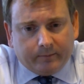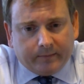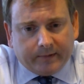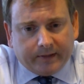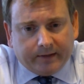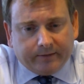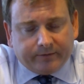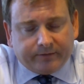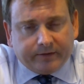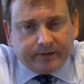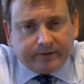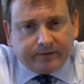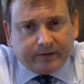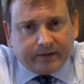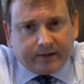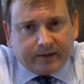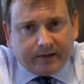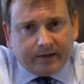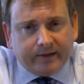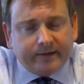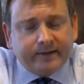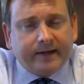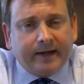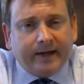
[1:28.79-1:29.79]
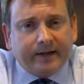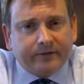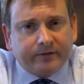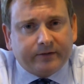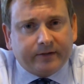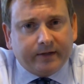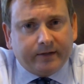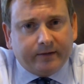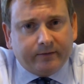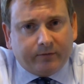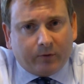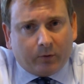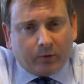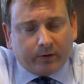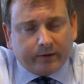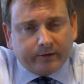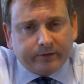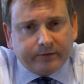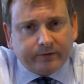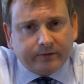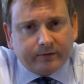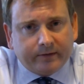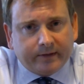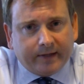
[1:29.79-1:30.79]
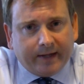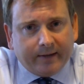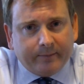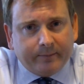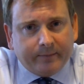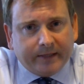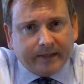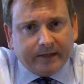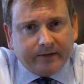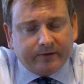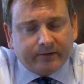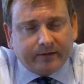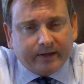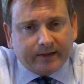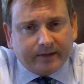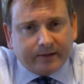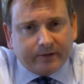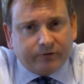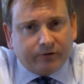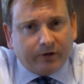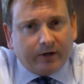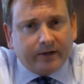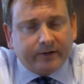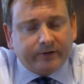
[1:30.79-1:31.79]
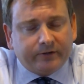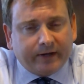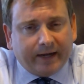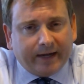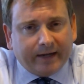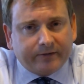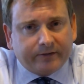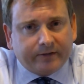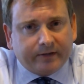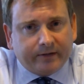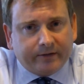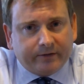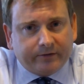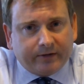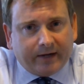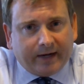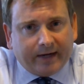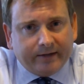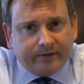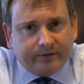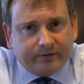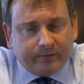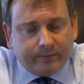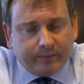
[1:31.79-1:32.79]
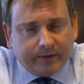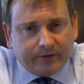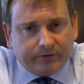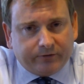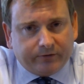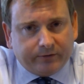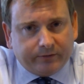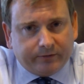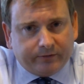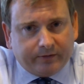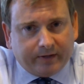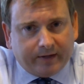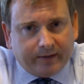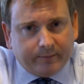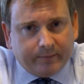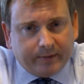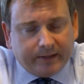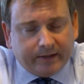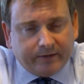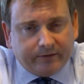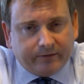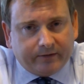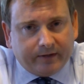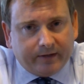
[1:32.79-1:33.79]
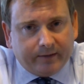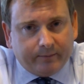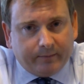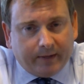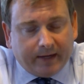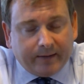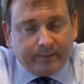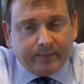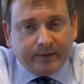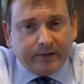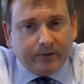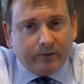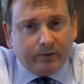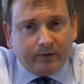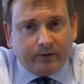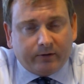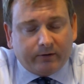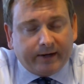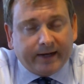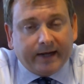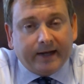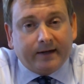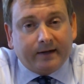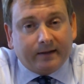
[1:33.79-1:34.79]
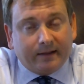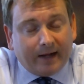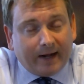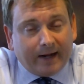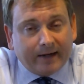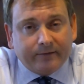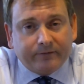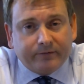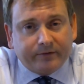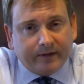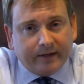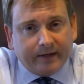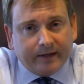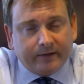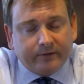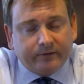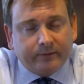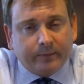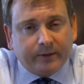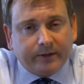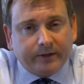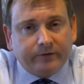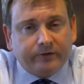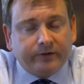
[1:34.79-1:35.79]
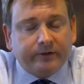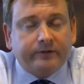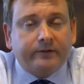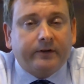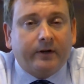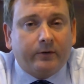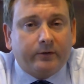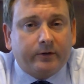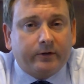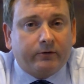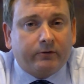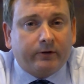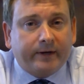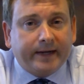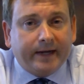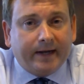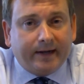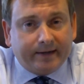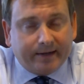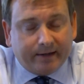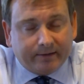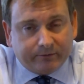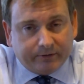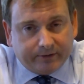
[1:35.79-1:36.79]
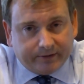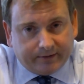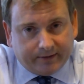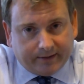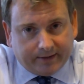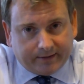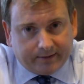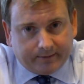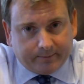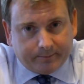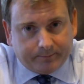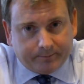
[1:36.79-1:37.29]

If it's a contested divorce, that means that the judge has to decide some issues. That means that maybe you agree on a lot of things, but you just don't agree on everything.